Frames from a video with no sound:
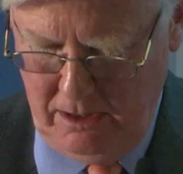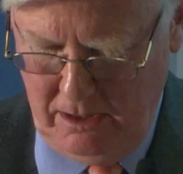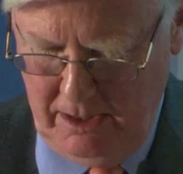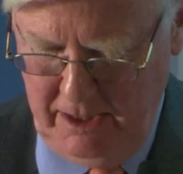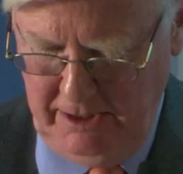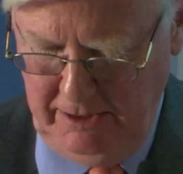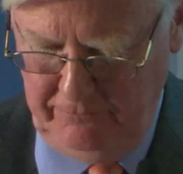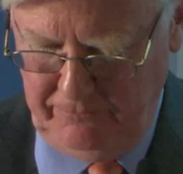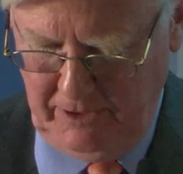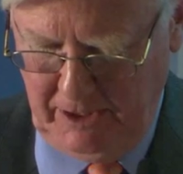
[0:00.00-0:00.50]

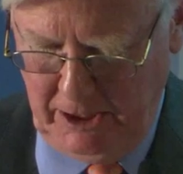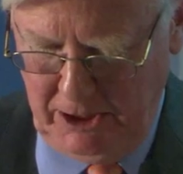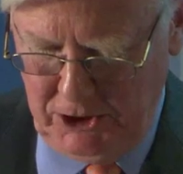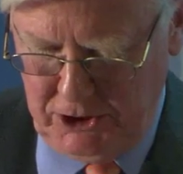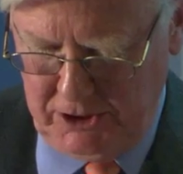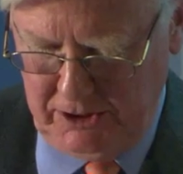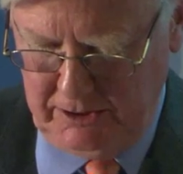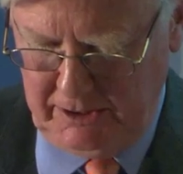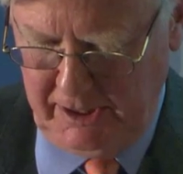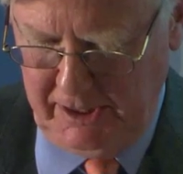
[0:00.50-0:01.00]
in the
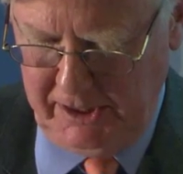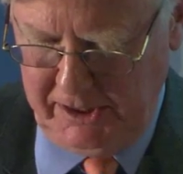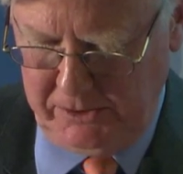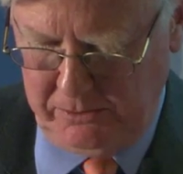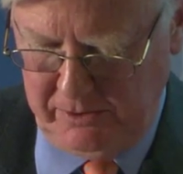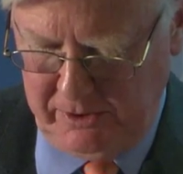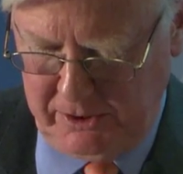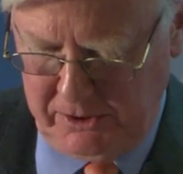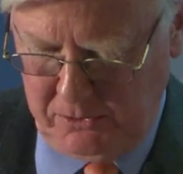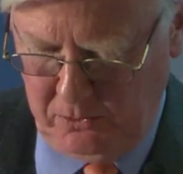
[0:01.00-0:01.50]
financial
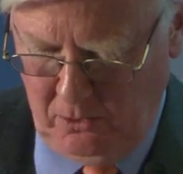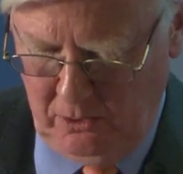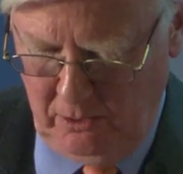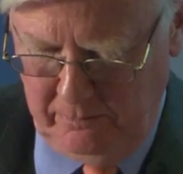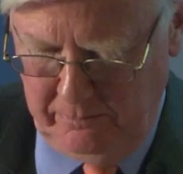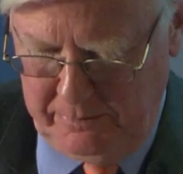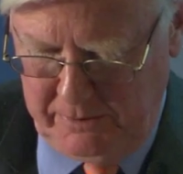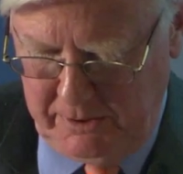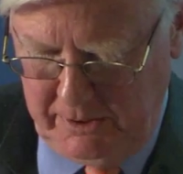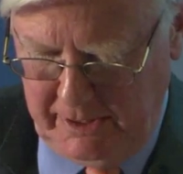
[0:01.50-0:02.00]
case with
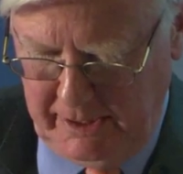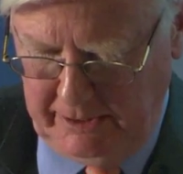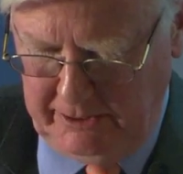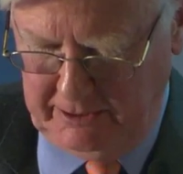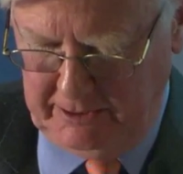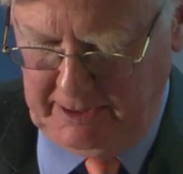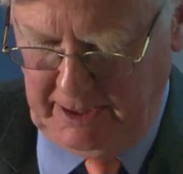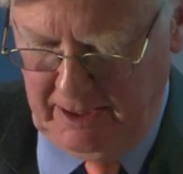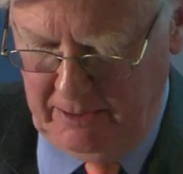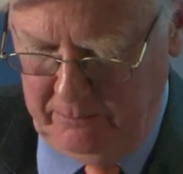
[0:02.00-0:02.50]
swaps and
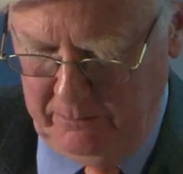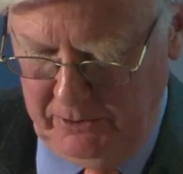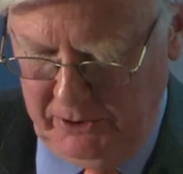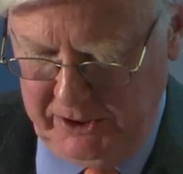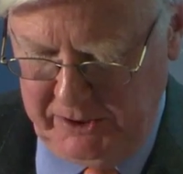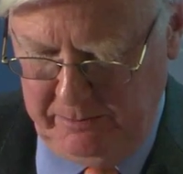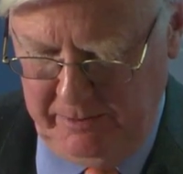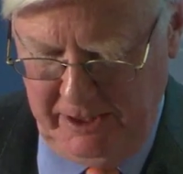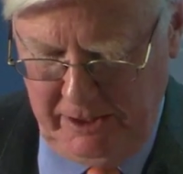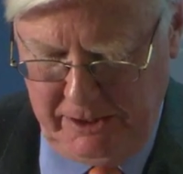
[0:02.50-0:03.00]
other
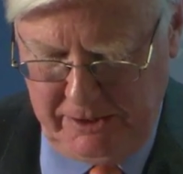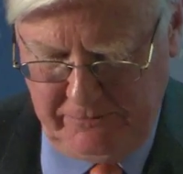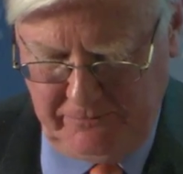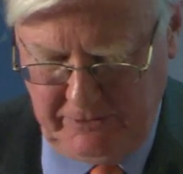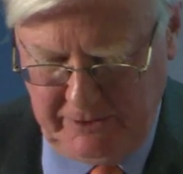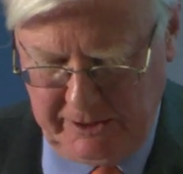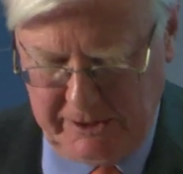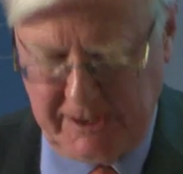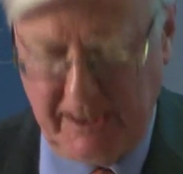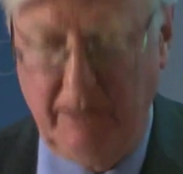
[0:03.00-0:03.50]
gambles based,
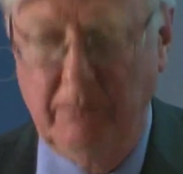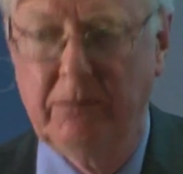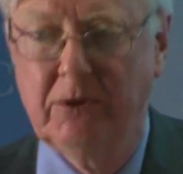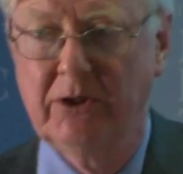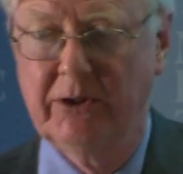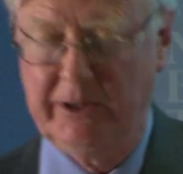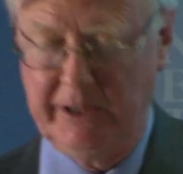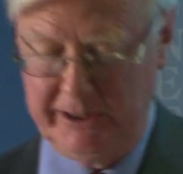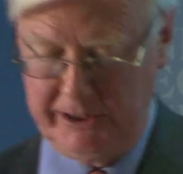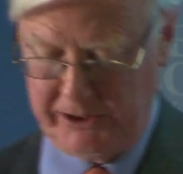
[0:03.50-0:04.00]
for
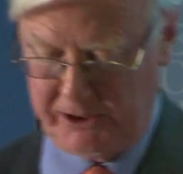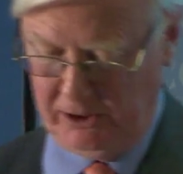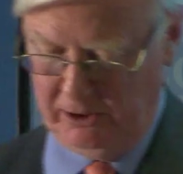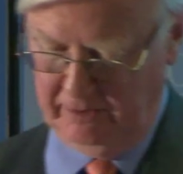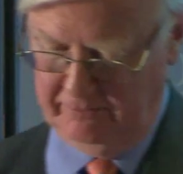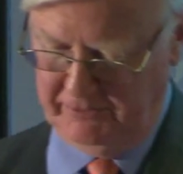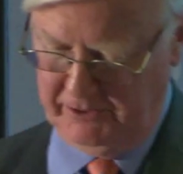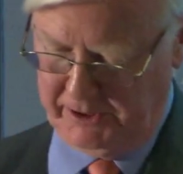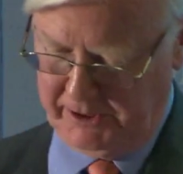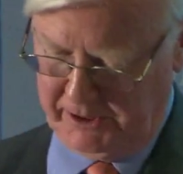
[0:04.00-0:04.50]
example, on
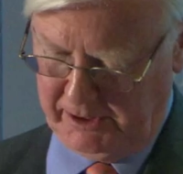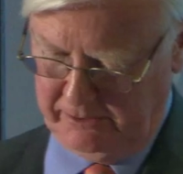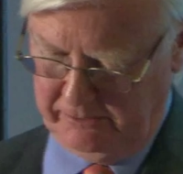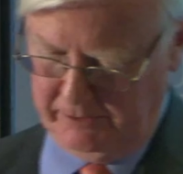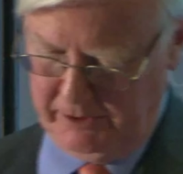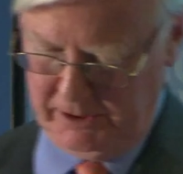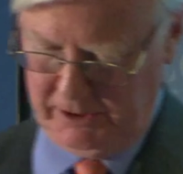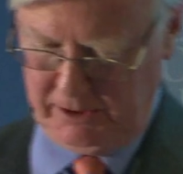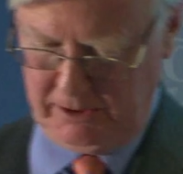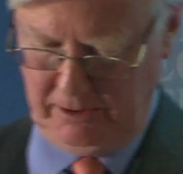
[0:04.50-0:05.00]
insolvency
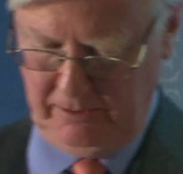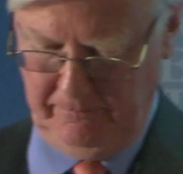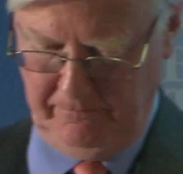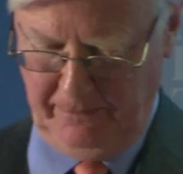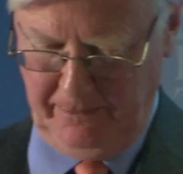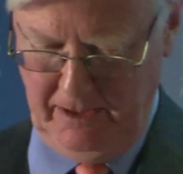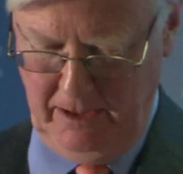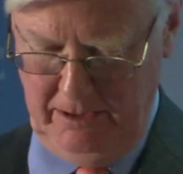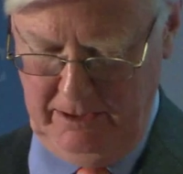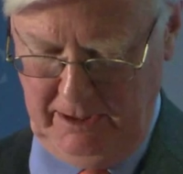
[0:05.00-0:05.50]
risk,
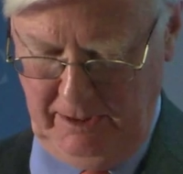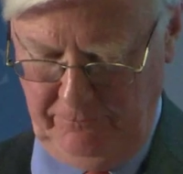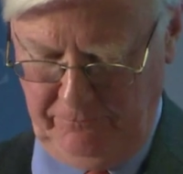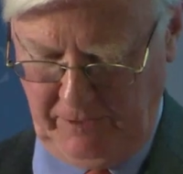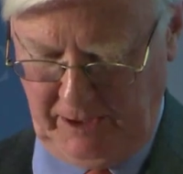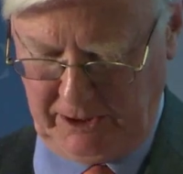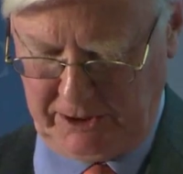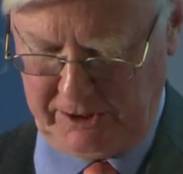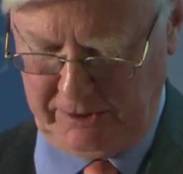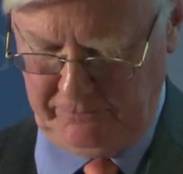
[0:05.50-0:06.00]
the
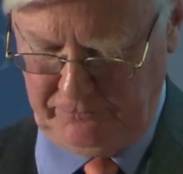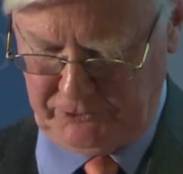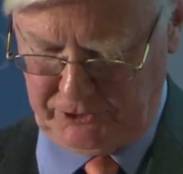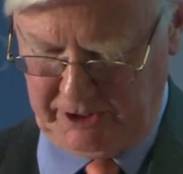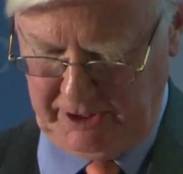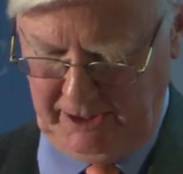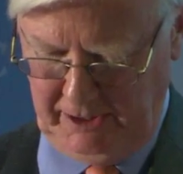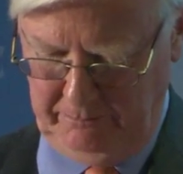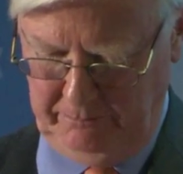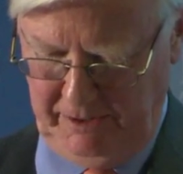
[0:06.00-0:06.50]
effects of
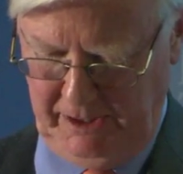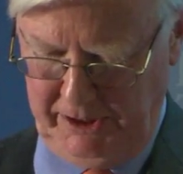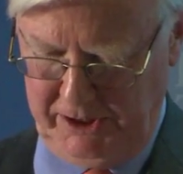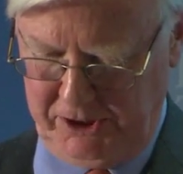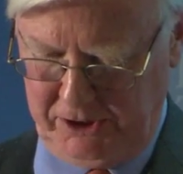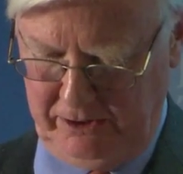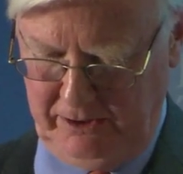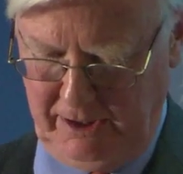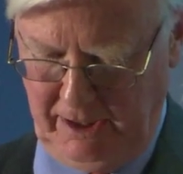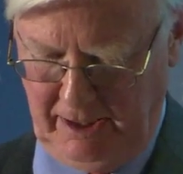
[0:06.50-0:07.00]
trade
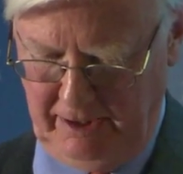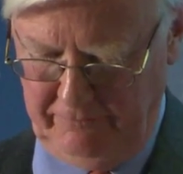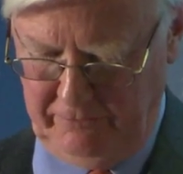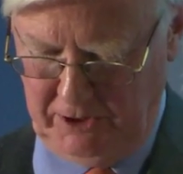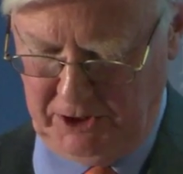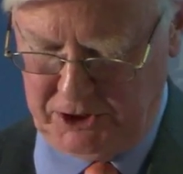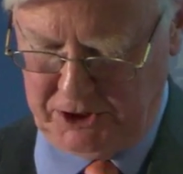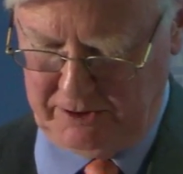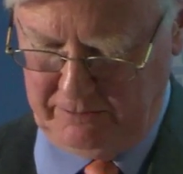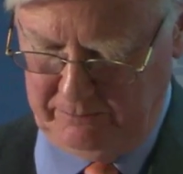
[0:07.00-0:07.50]
based and
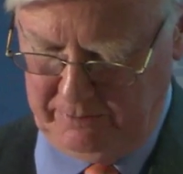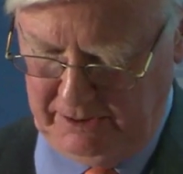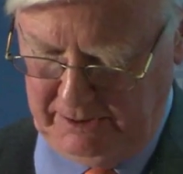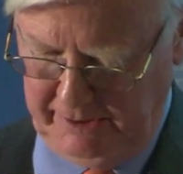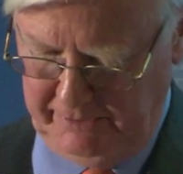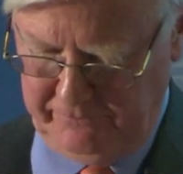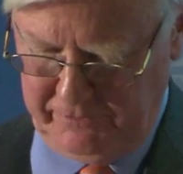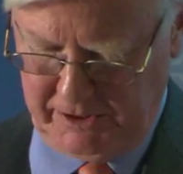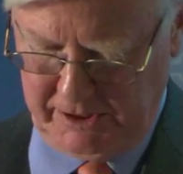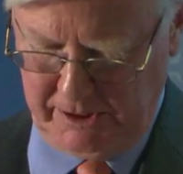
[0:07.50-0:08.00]
divergent
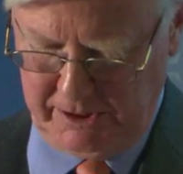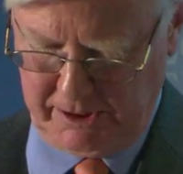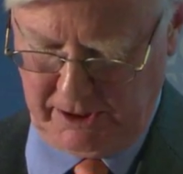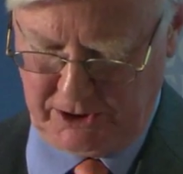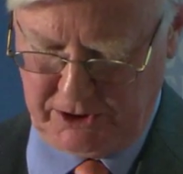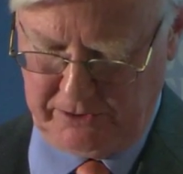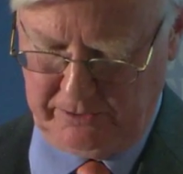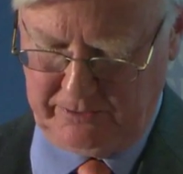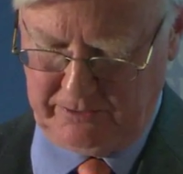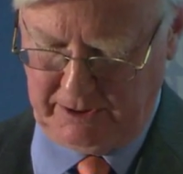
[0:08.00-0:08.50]
beliefs is,
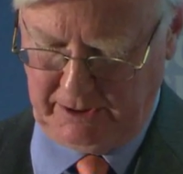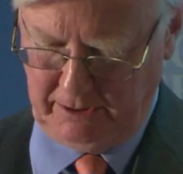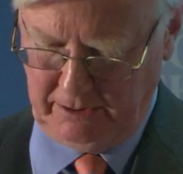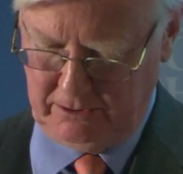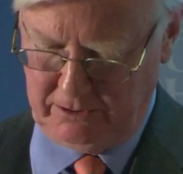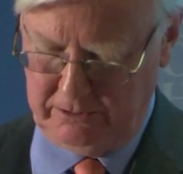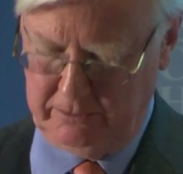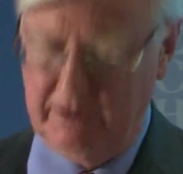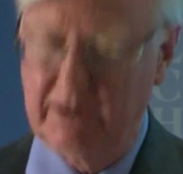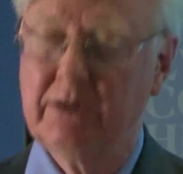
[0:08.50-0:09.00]
I should
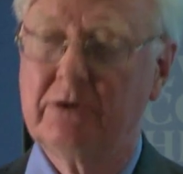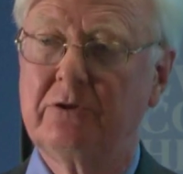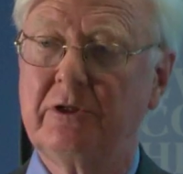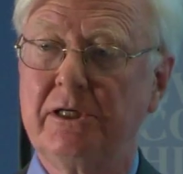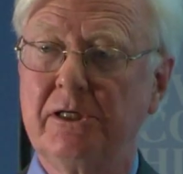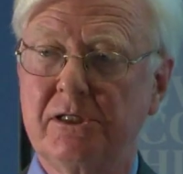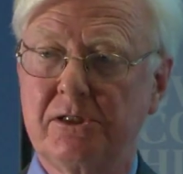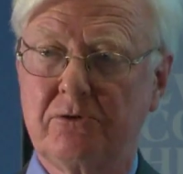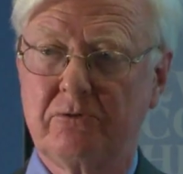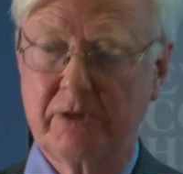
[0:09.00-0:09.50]
think, to
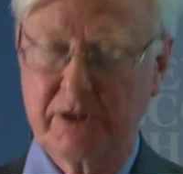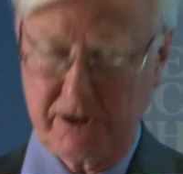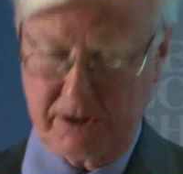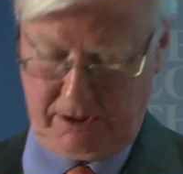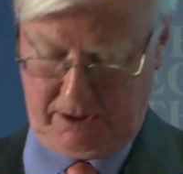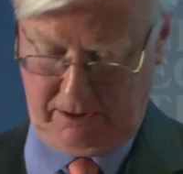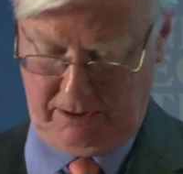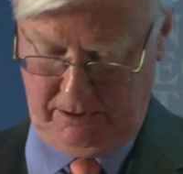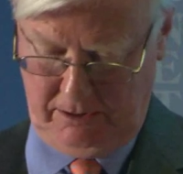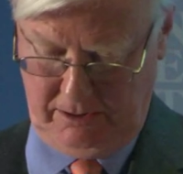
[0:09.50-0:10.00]
increase
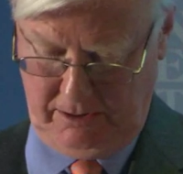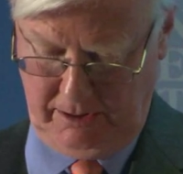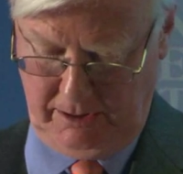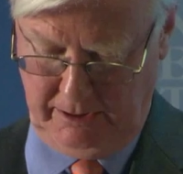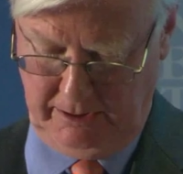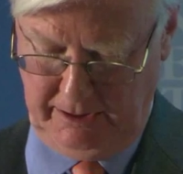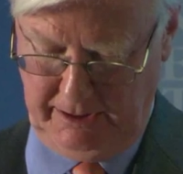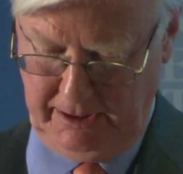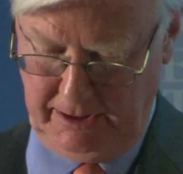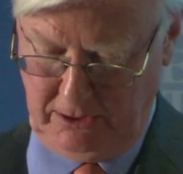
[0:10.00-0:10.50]
risk
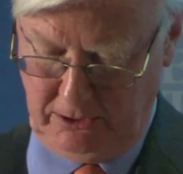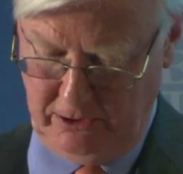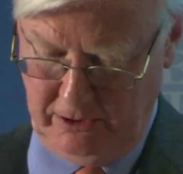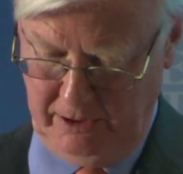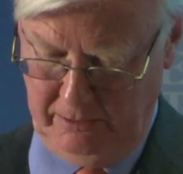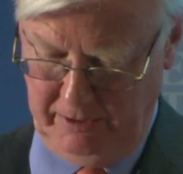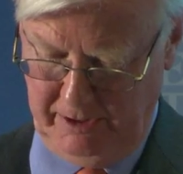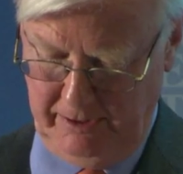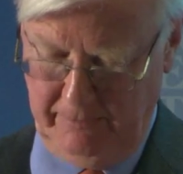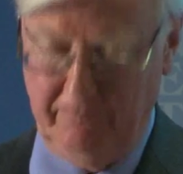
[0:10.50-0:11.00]
in the
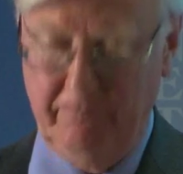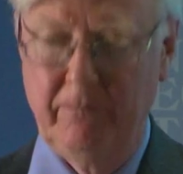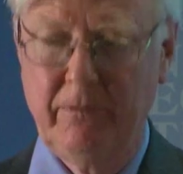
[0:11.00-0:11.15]
economy.